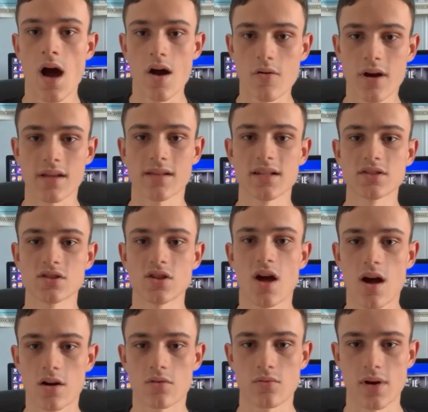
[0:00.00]
Alright, let's
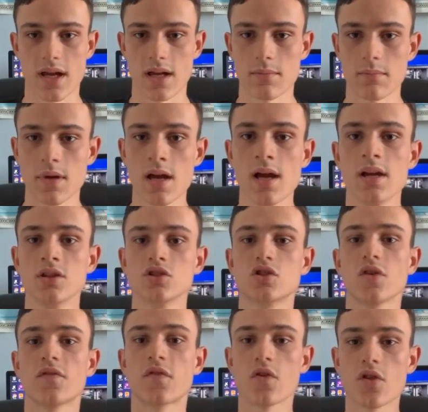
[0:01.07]
talk RAM.
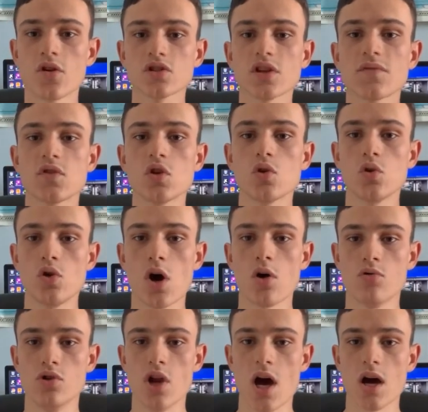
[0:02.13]
So for those of you who
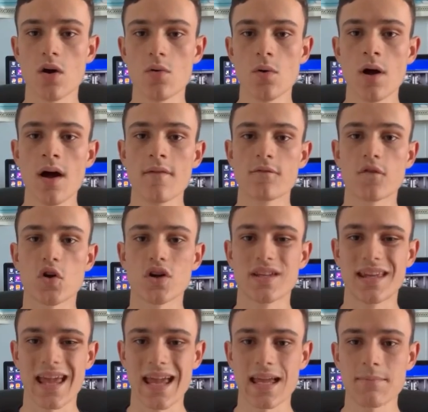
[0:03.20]
don't know, for
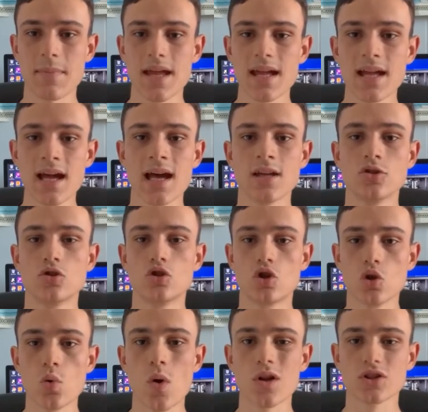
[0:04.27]
gaming,
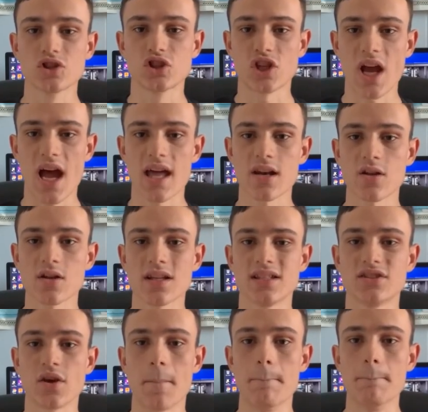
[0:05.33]
dual channel
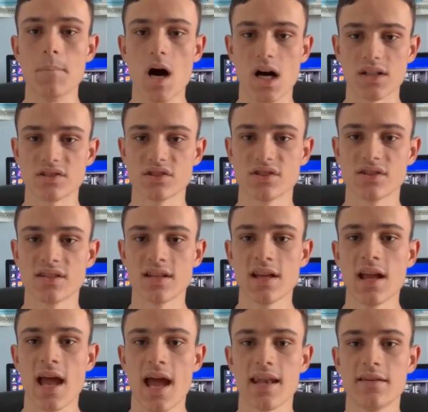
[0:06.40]
is a must.
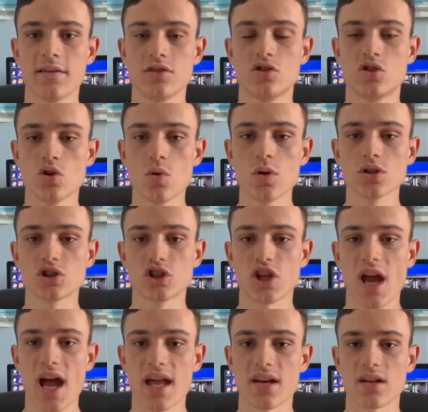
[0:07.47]
And a dual
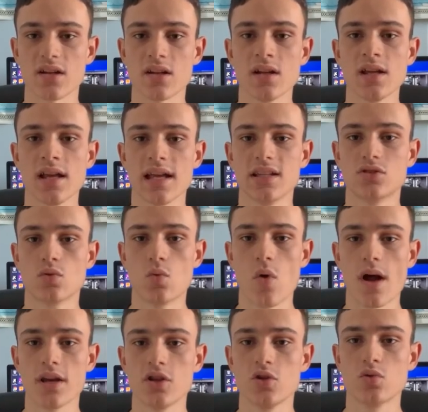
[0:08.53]
channel is
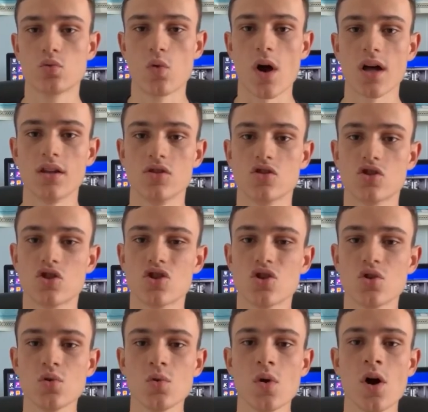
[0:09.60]
when you run
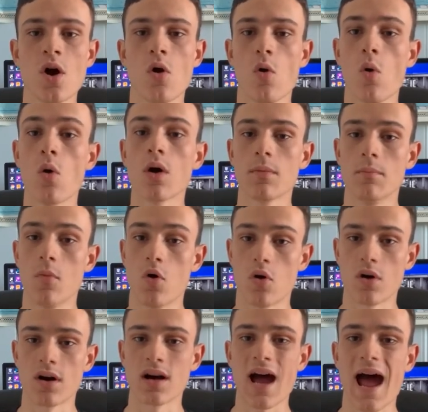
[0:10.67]
two or
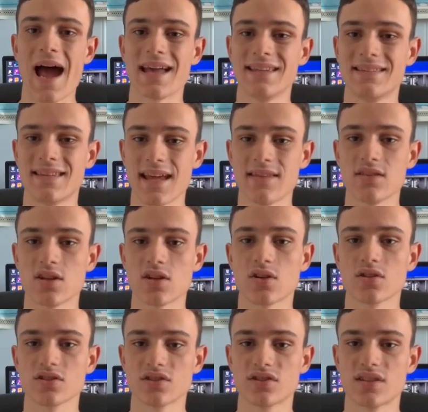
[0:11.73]
more
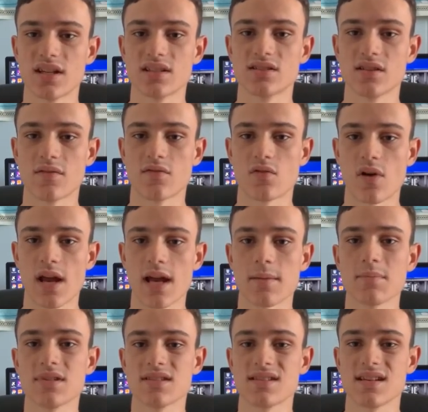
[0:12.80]
identical sticks of
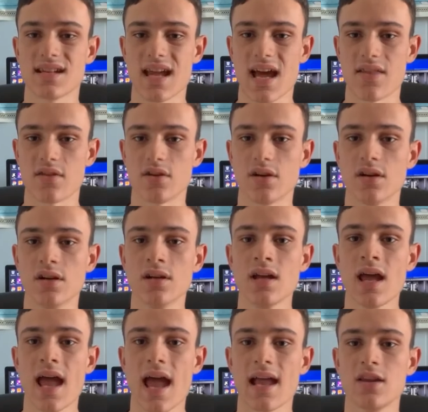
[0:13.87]
RAM together.
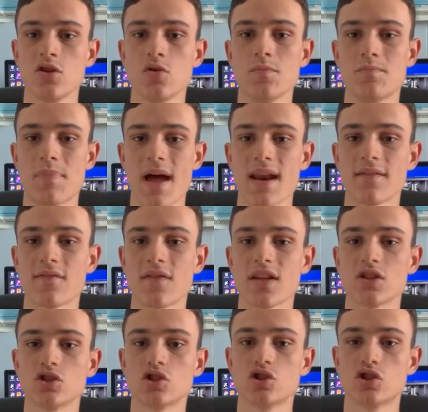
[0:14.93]
and you
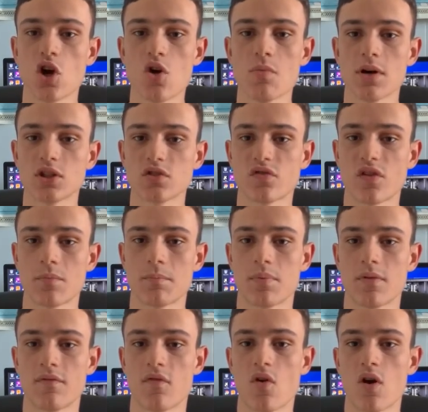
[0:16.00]
benefit so much from
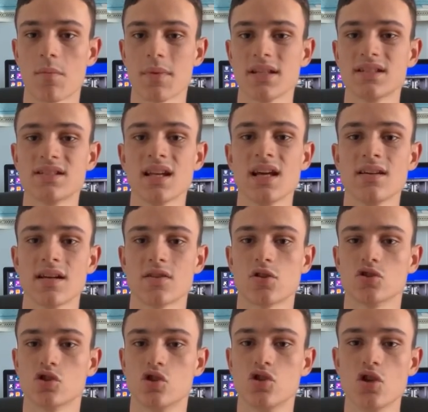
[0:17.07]
performance that
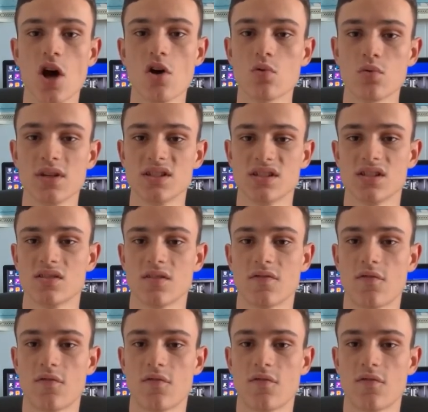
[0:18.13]
there's no reason to